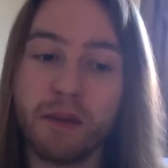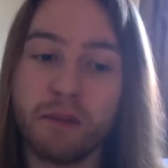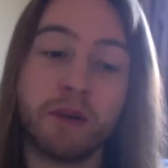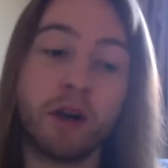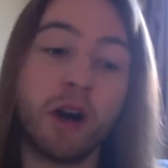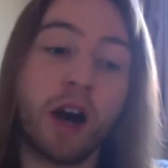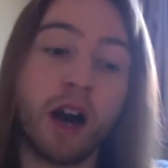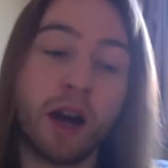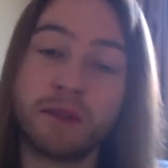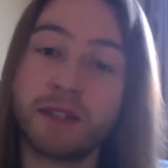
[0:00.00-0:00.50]

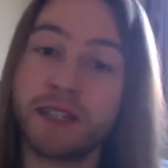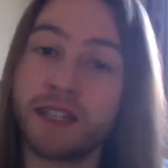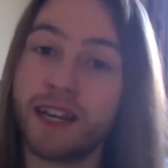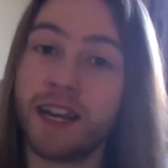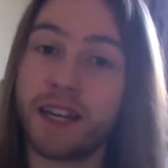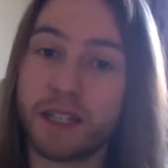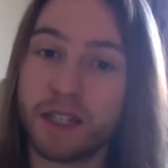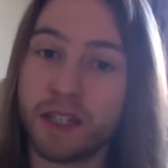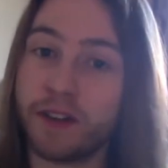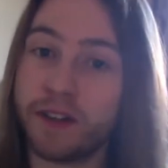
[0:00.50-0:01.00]
But I'm still
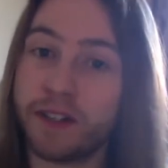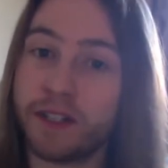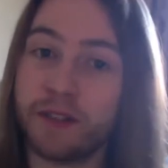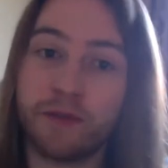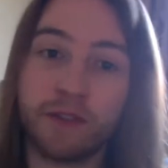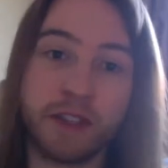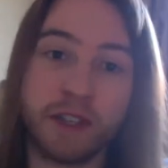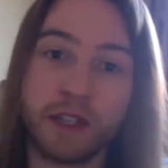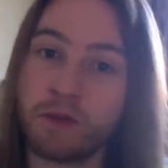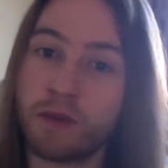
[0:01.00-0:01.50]
excited
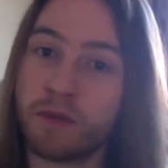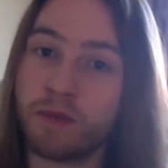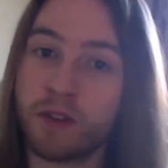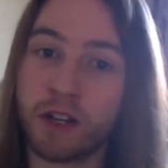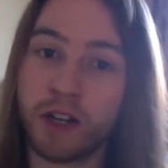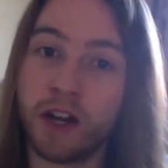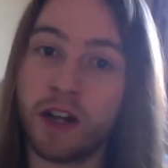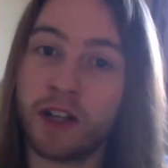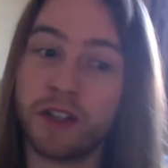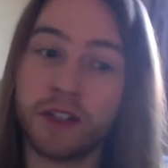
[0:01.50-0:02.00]
for this one
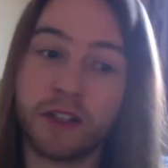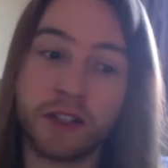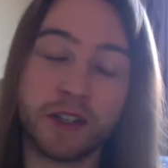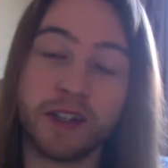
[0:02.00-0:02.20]
regardless,